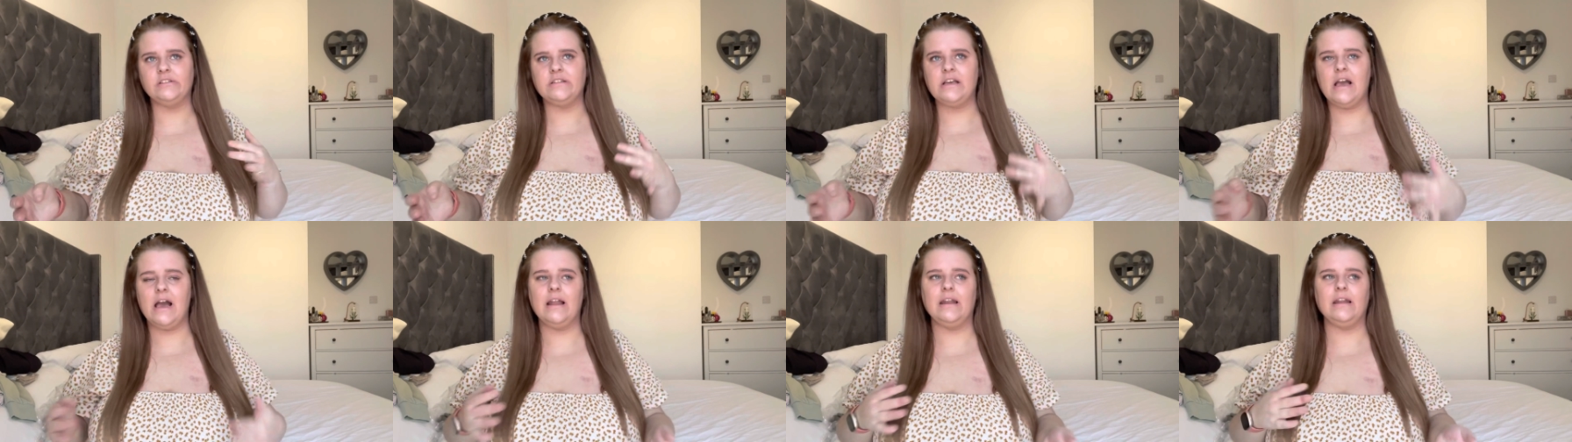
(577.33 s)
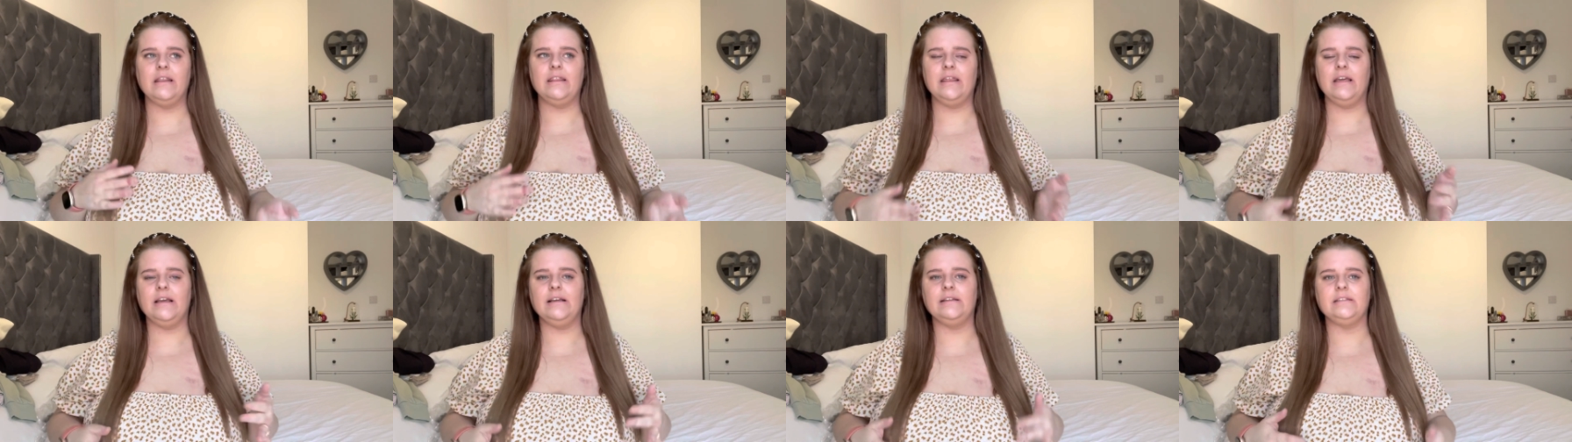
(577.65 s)
kind of
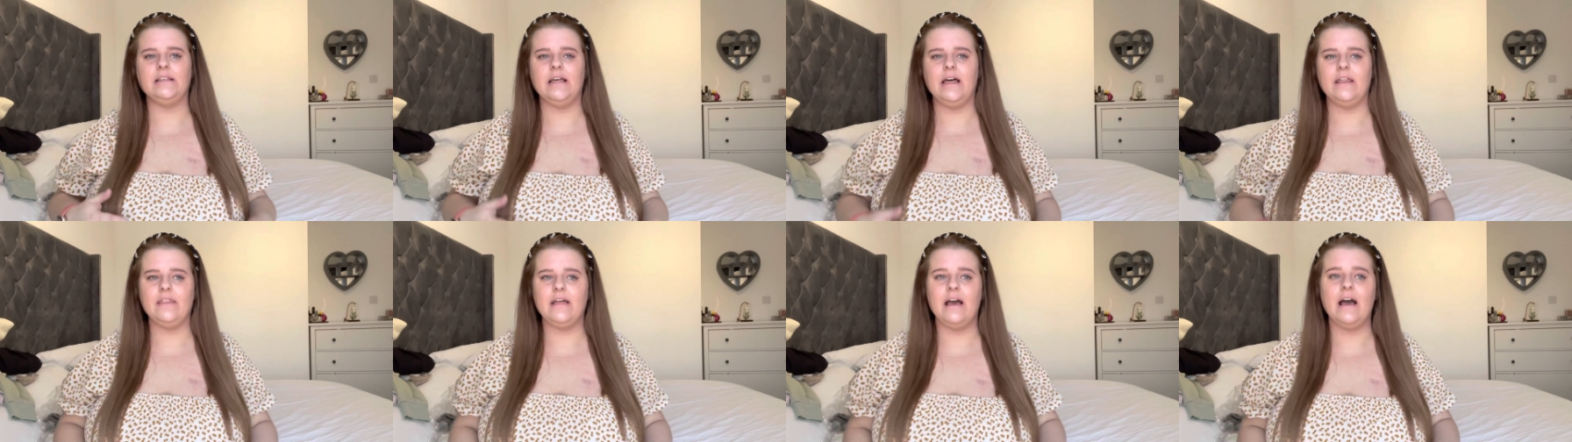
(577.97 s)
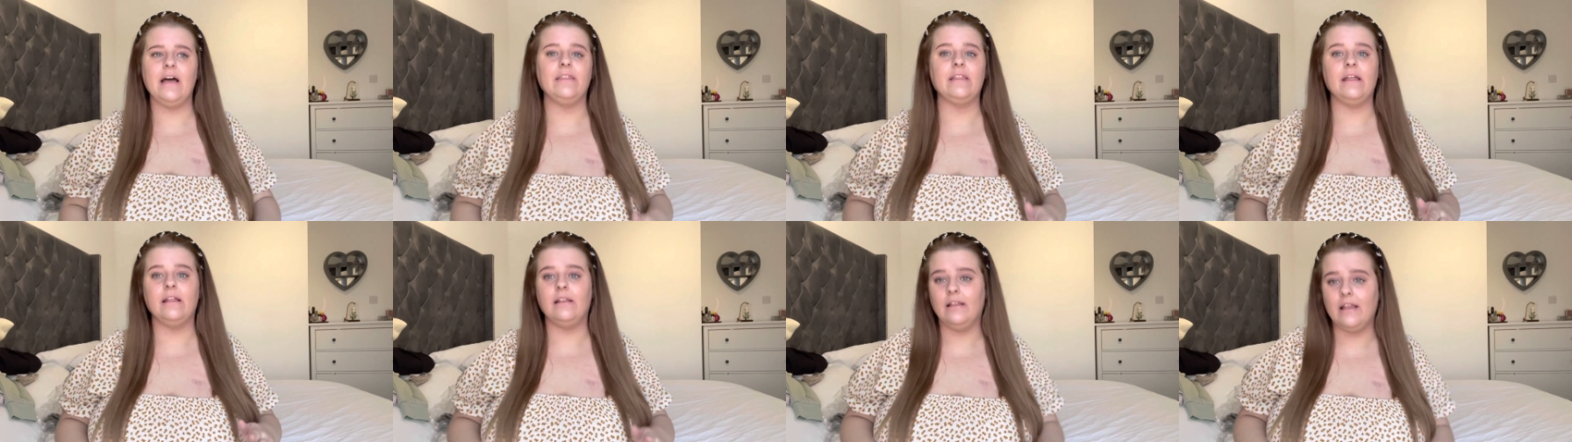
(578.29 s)
things like that,
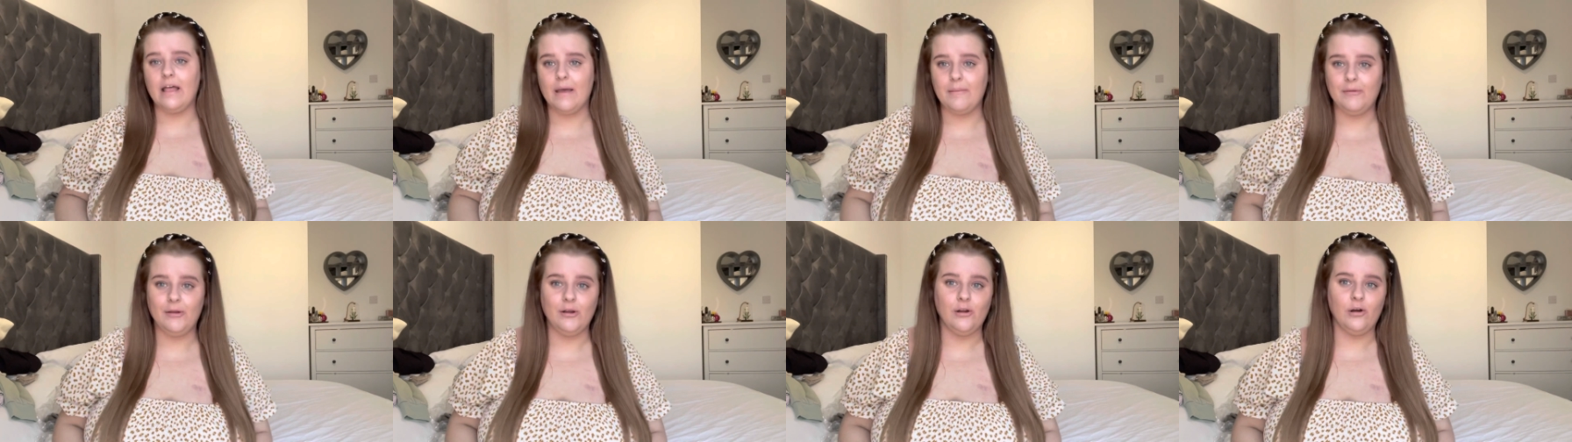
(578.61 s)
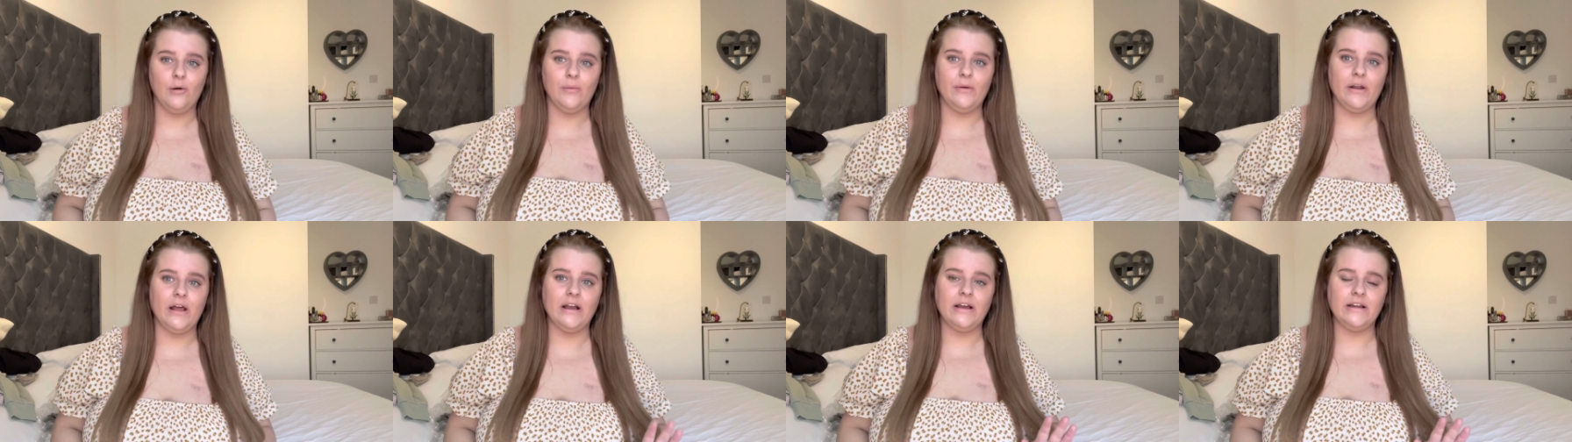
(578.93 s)
then let me know
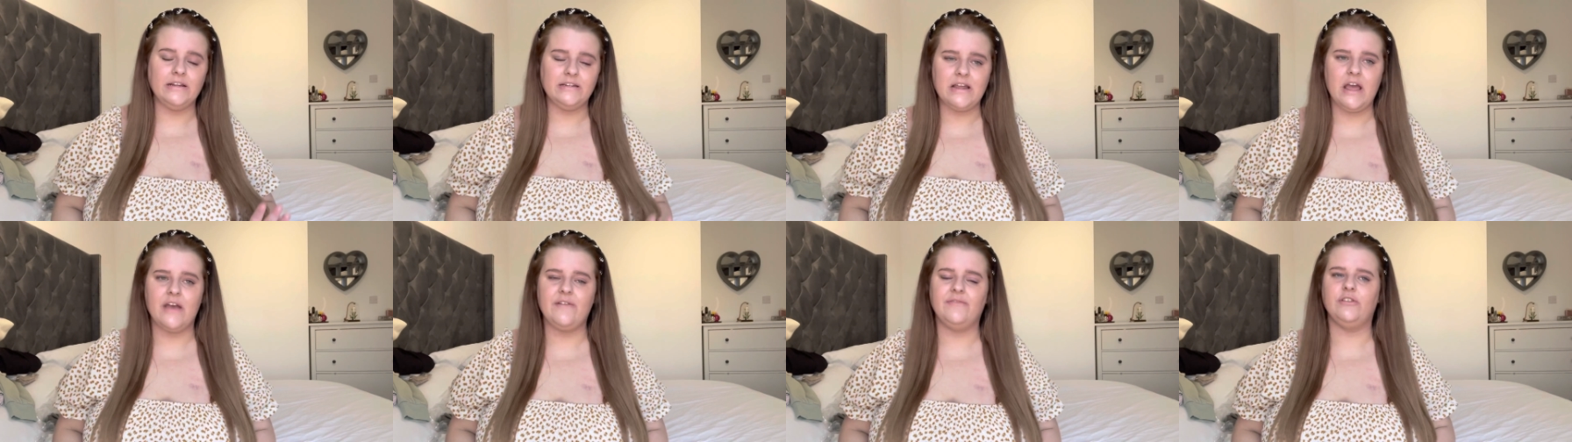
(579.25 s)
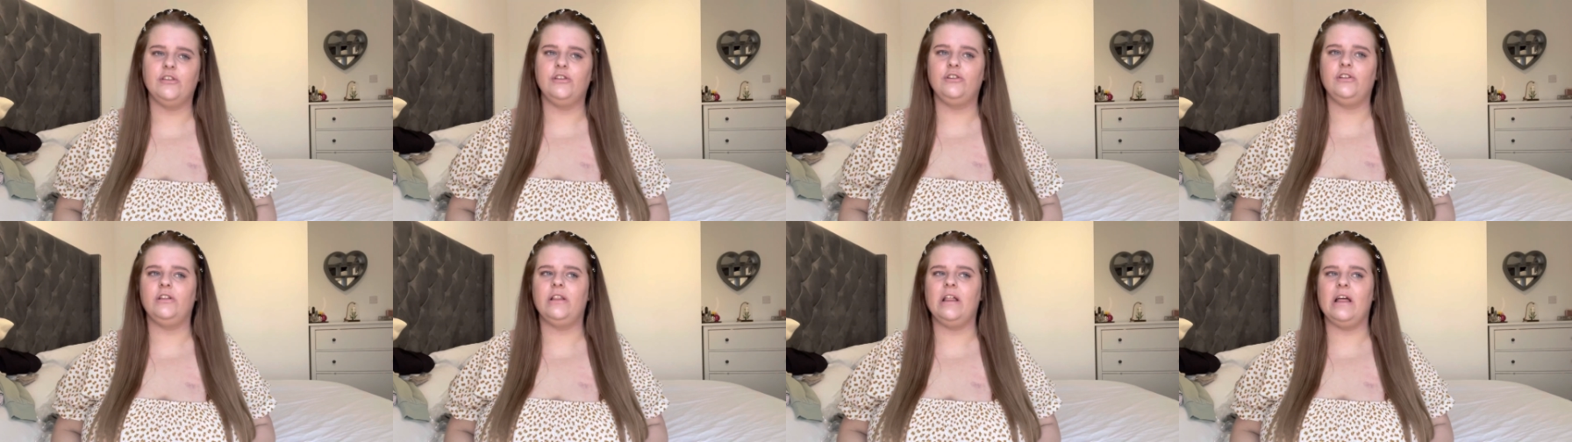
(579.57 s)
and I can definitely
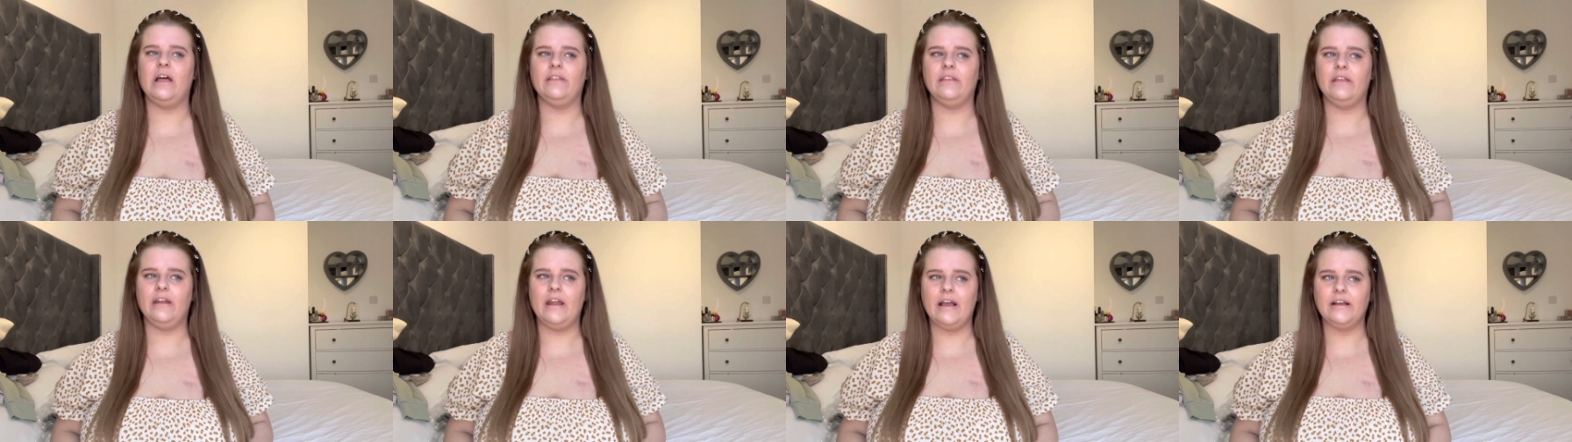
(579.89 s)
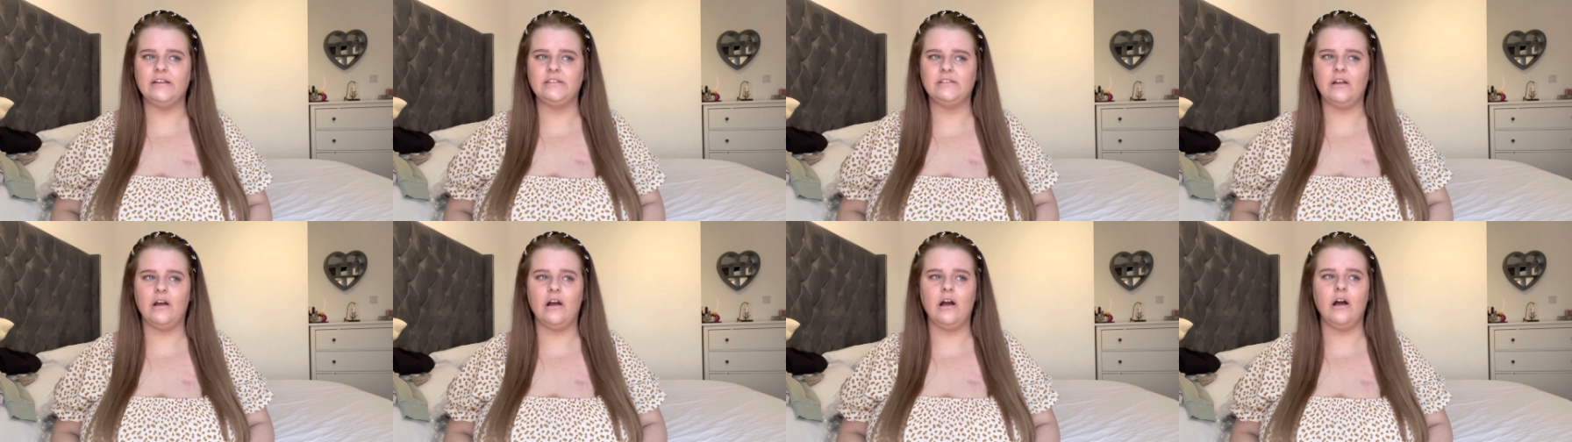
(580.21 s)
do that on the
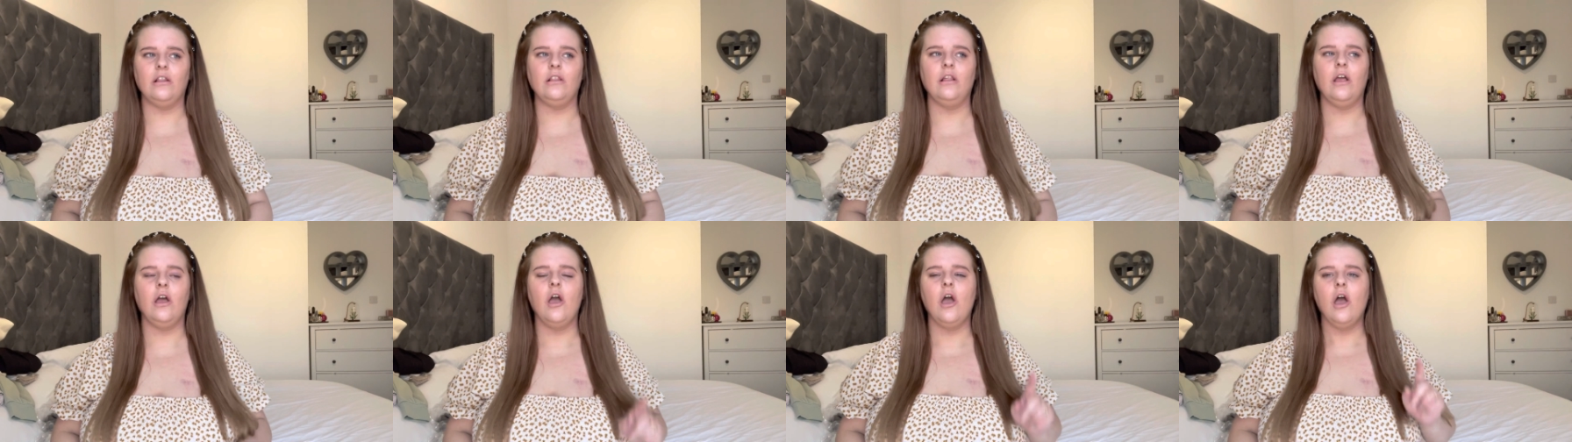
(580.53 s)
next haul.